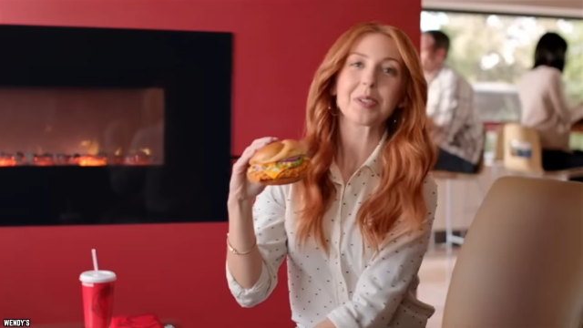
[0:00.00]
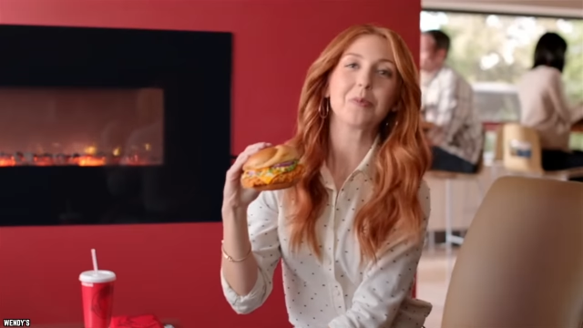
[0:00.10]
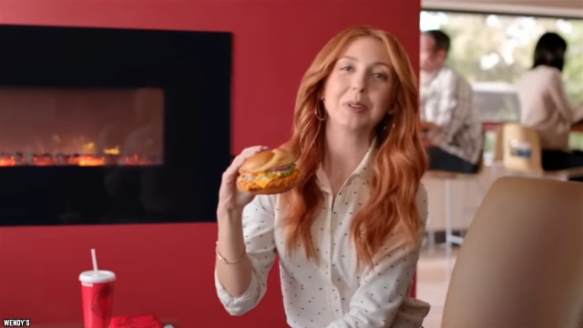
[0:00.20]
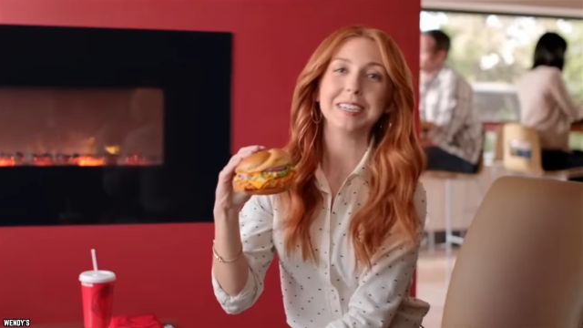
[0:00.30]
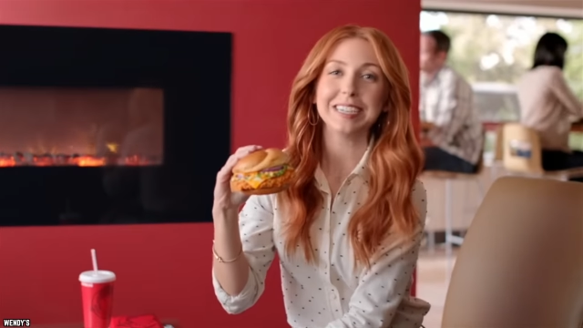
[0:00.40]
was
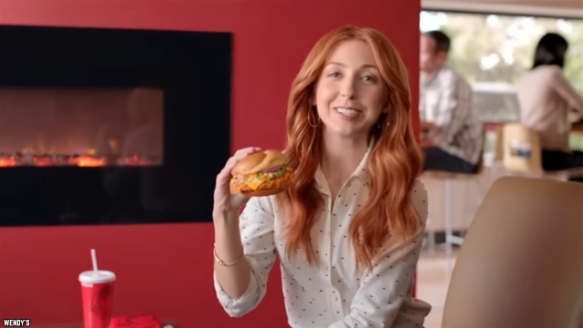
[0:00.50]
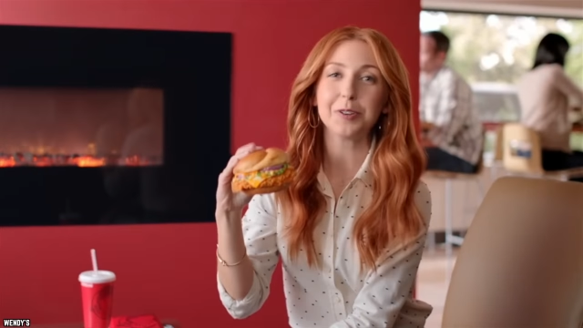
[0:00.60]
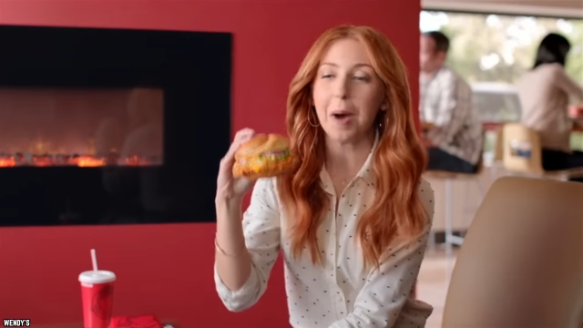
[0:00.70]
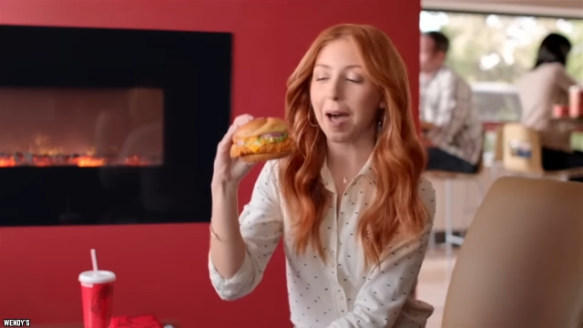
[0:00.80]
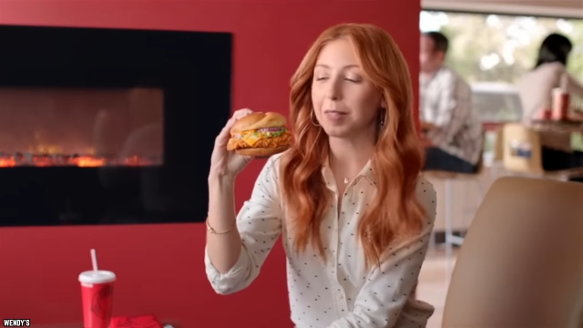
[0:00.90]
the right
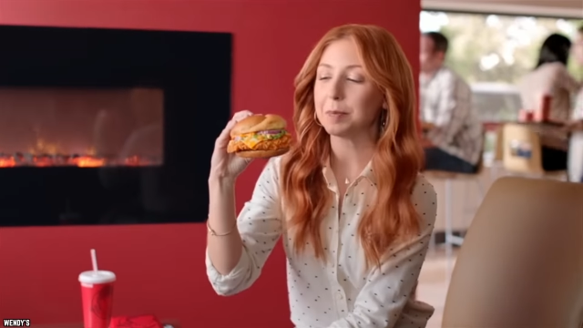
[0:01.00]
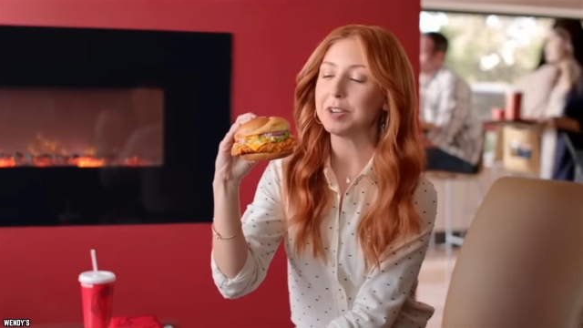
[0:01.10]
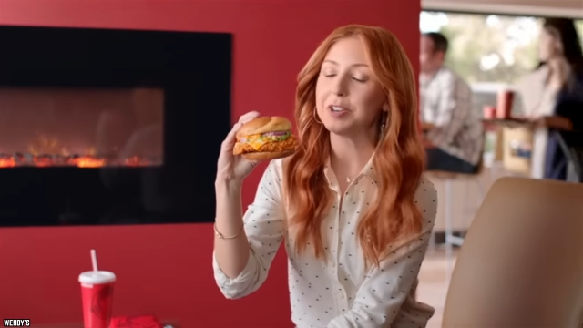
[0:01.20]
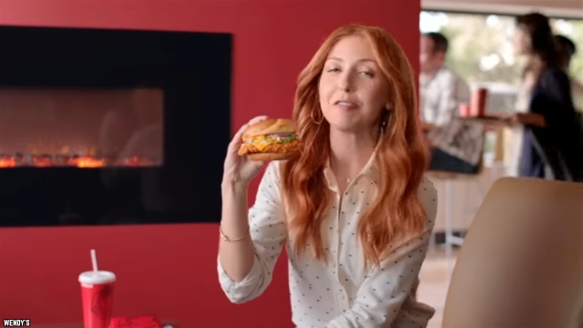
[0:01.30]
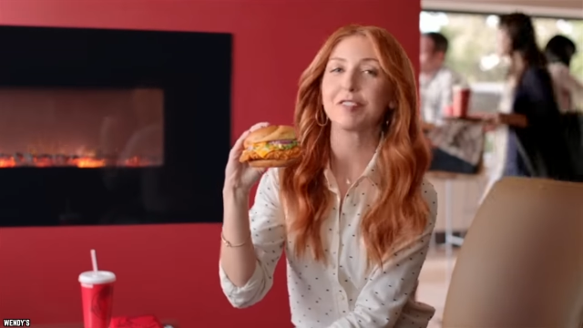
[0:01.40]
time to
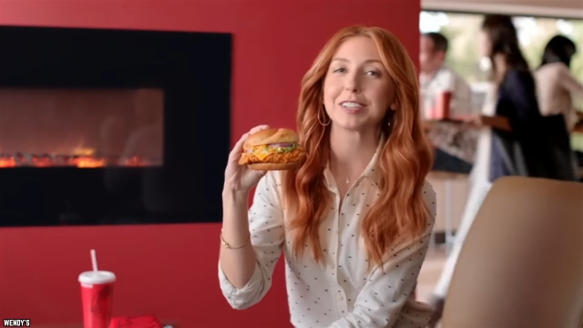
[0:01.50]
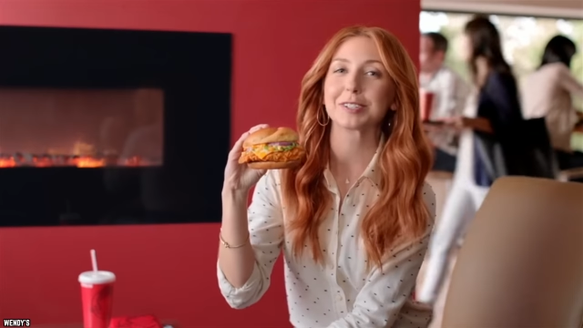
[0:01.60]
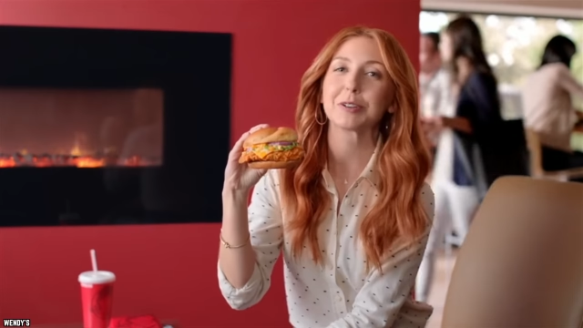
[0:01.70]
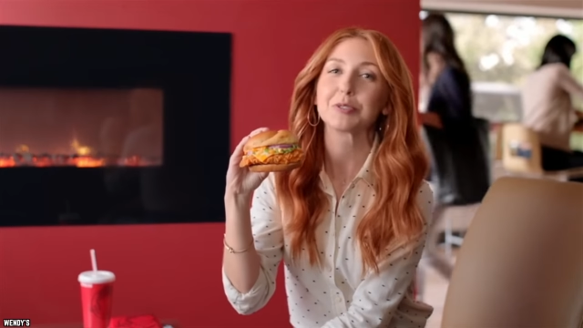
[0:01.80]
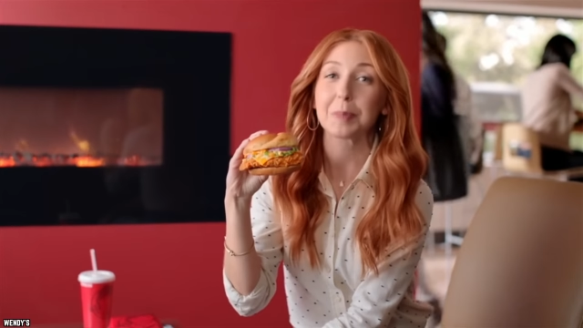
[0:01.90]
make some
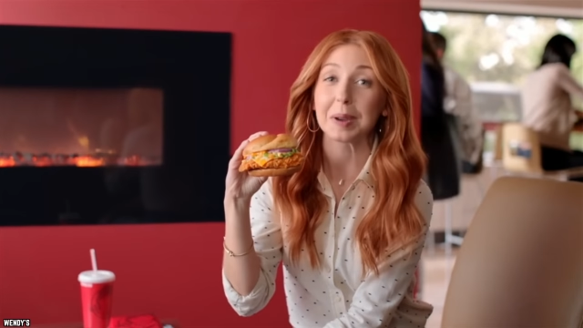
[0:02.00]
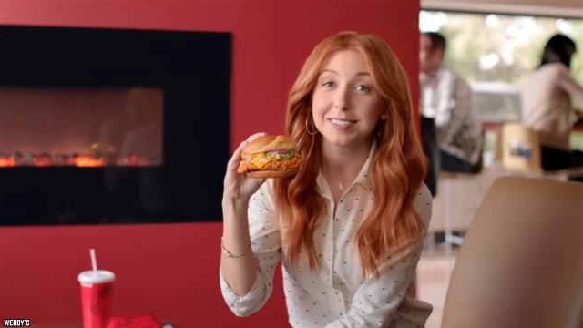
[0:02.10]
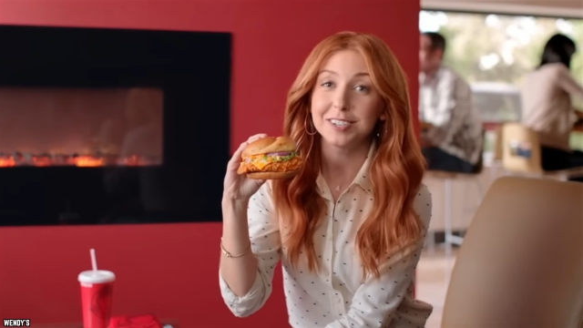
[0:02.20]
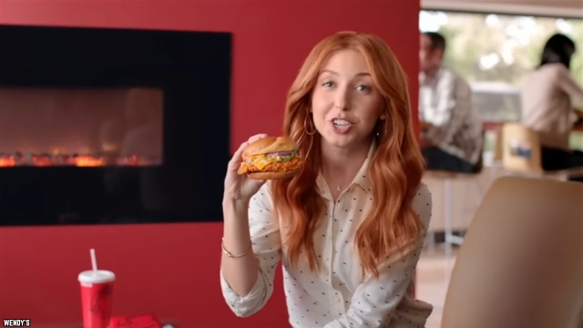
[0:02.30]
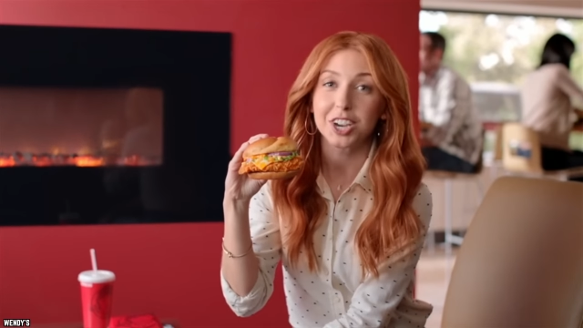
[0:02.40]
changes to the
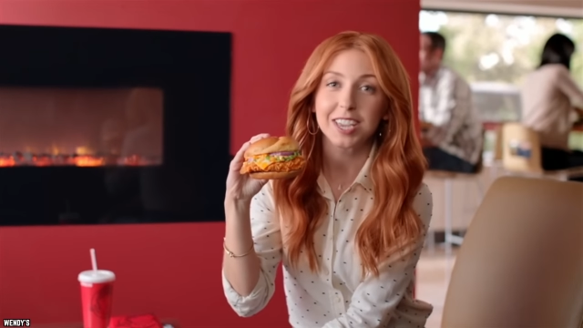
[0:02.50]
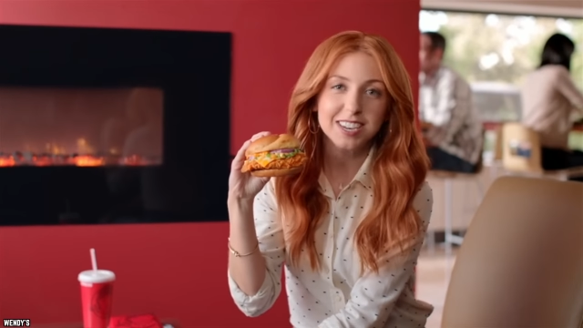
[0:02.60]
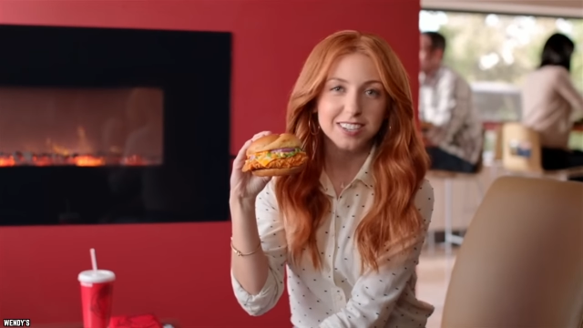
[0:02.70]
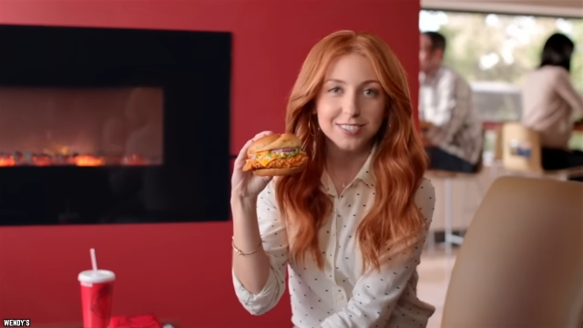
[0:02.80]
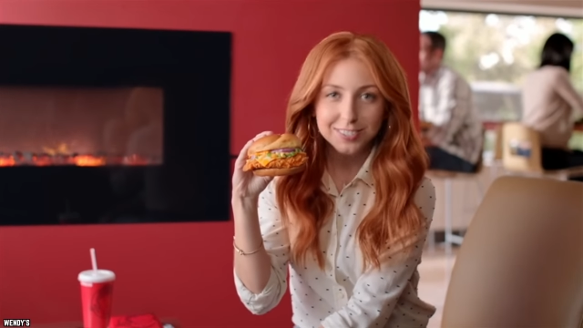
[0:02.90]
simple-looking
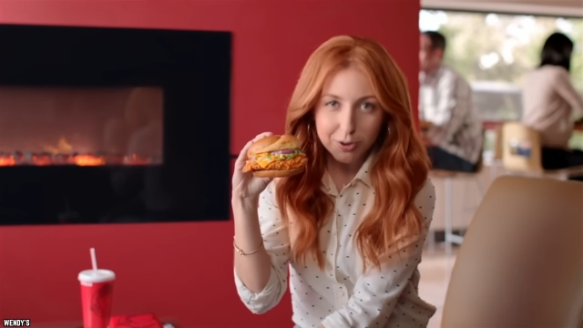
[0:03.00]
chicken